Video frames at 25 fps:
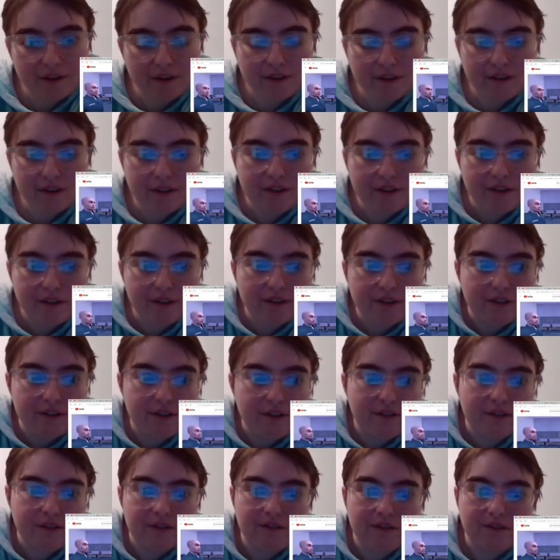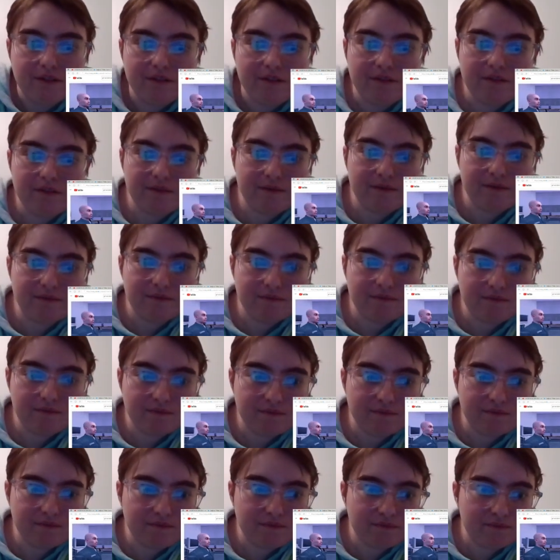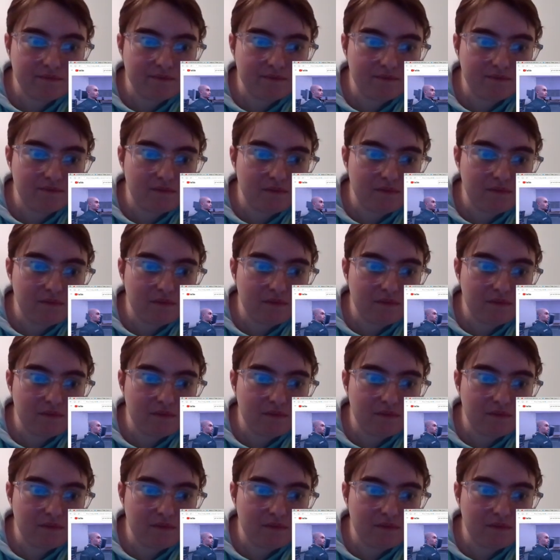(silence)